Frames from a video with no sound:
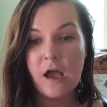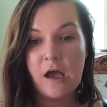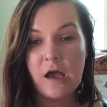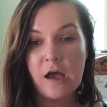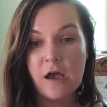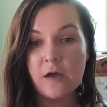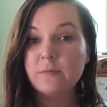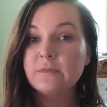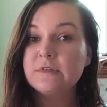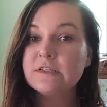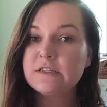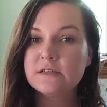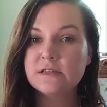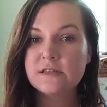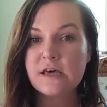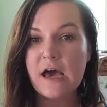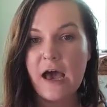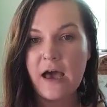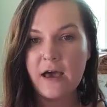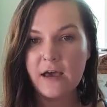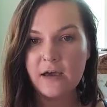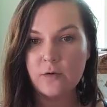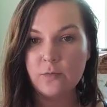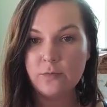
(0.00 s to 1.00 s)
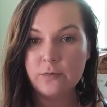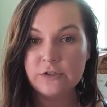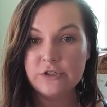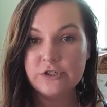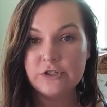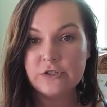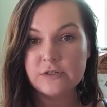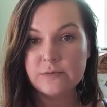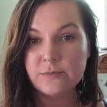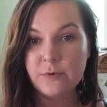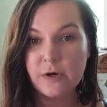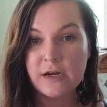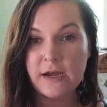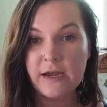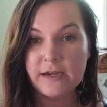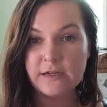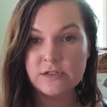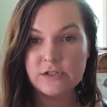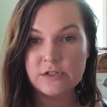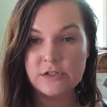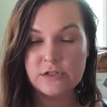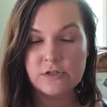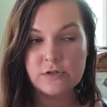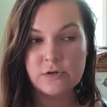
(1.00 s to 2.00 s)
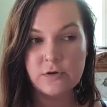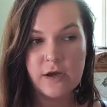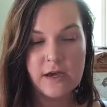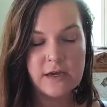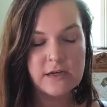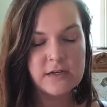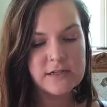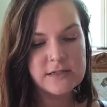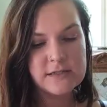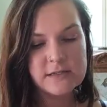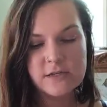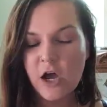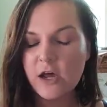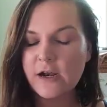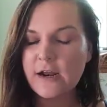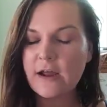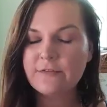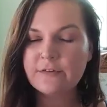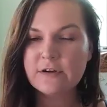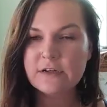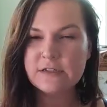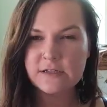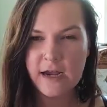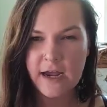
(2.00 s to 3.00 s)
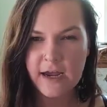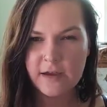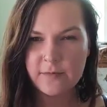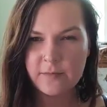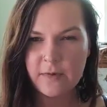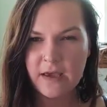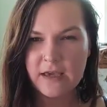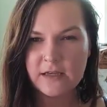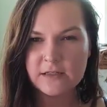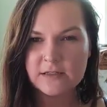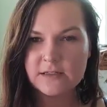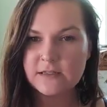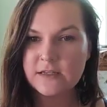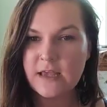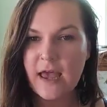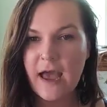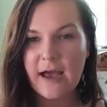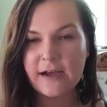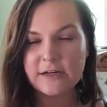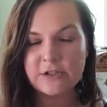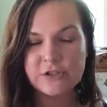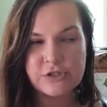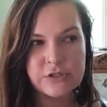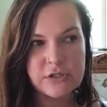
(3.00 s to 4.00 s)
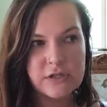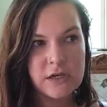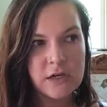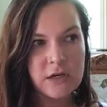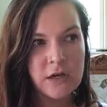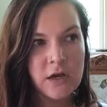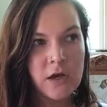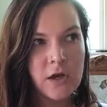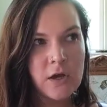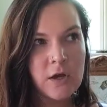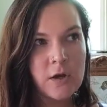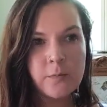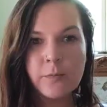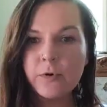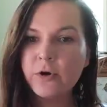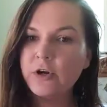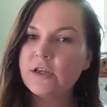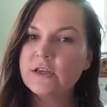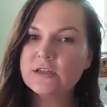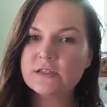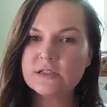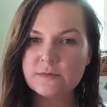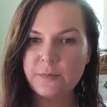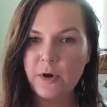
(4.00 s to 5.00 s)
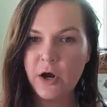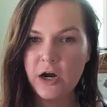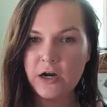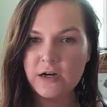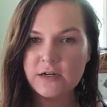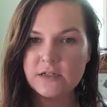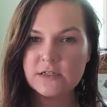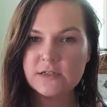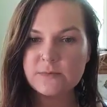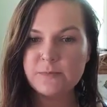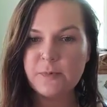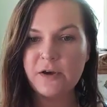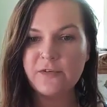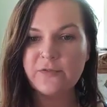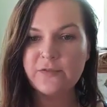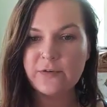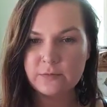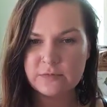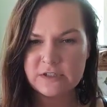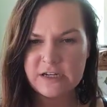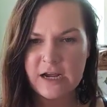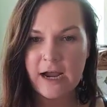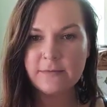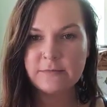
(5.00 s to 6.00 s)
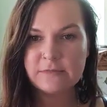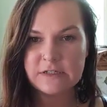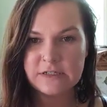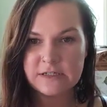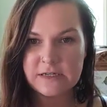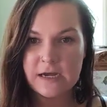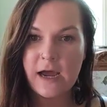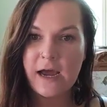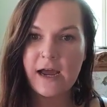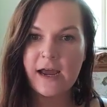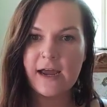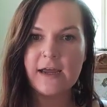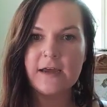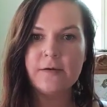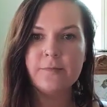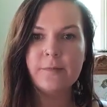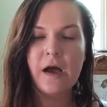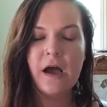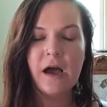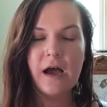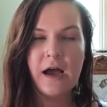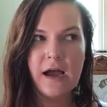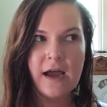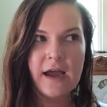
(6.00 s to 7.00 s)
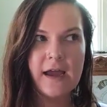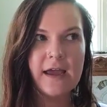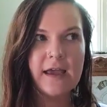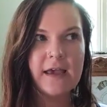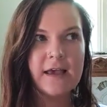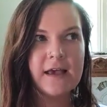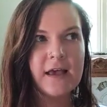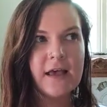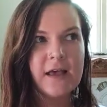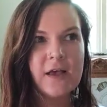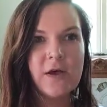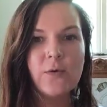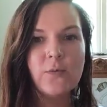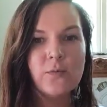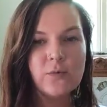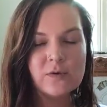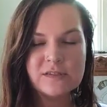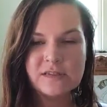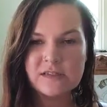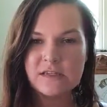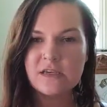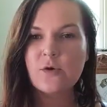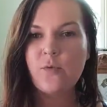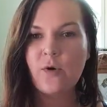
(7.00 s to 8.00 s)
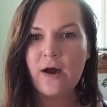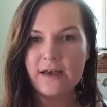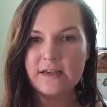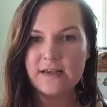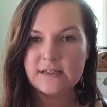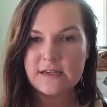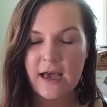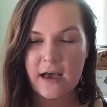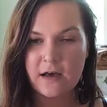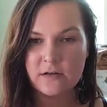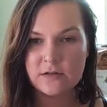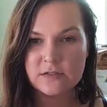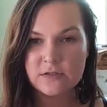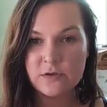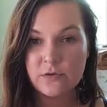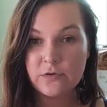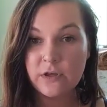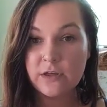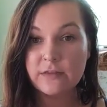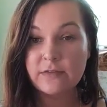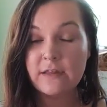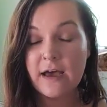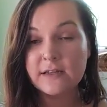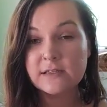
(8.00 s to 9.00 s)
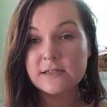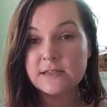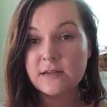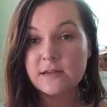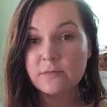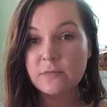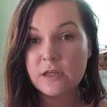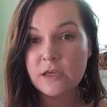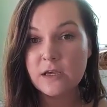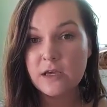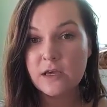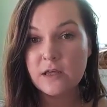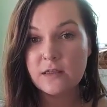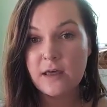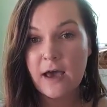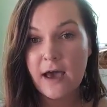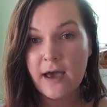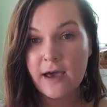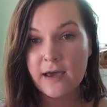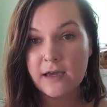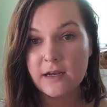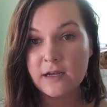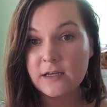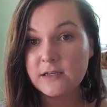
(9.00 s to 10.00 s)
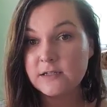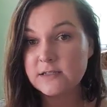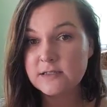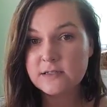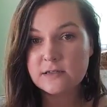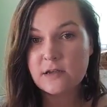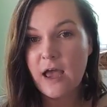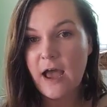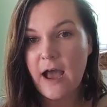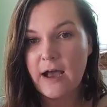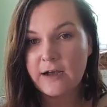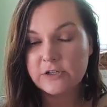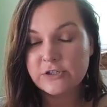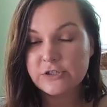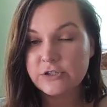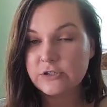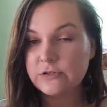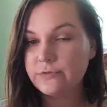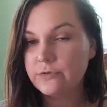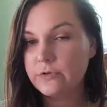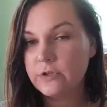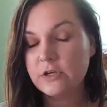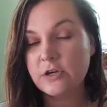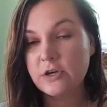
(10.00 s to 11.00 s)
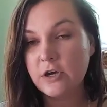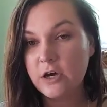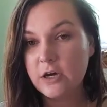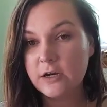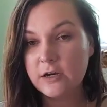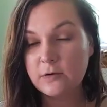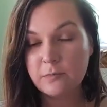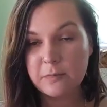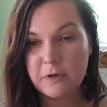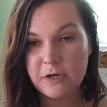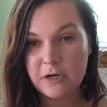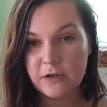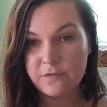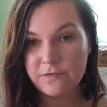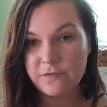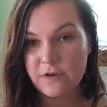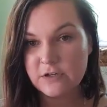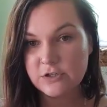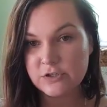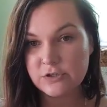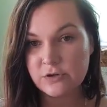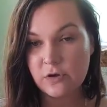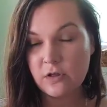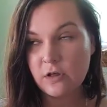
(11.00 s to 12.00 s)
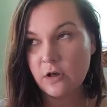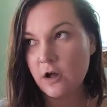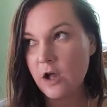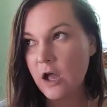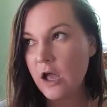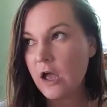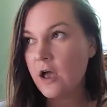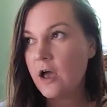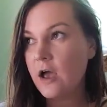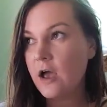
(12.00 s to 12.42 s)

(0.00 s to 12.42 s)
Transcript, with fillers: um, to that, which is what I do. And it's not every time, it's actually pretty sparse, but from time to time, I will seek wise counsel. And that's something that is actually really good and beneficial.